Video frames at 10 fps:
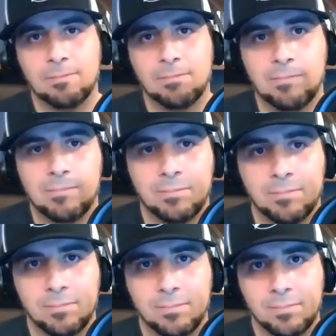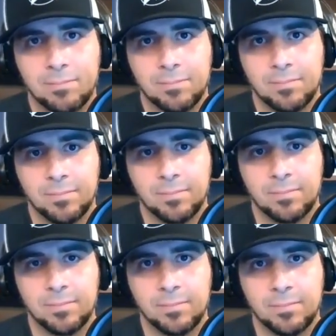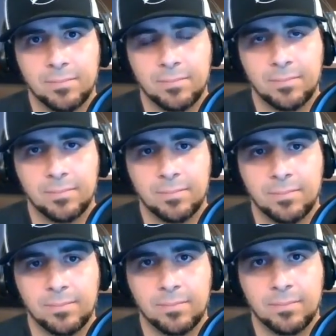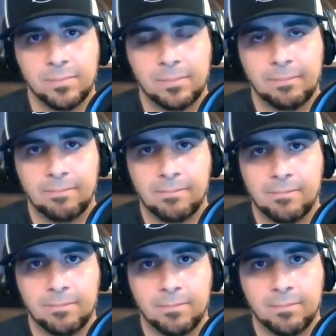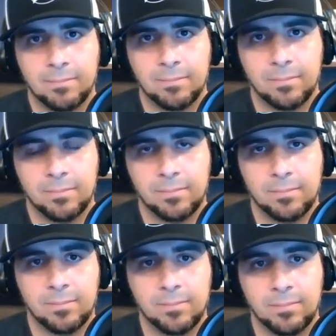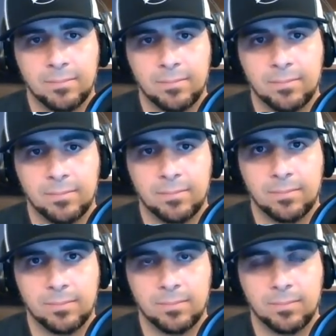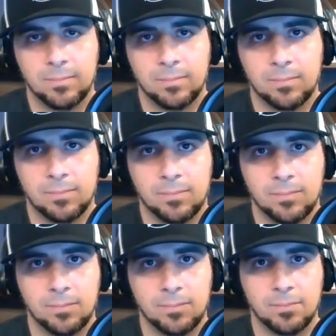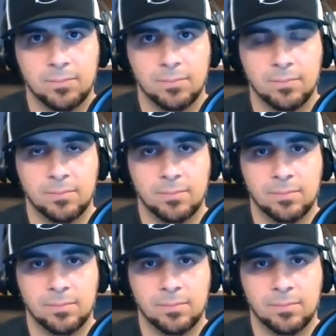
No words are spoken by the person on screen.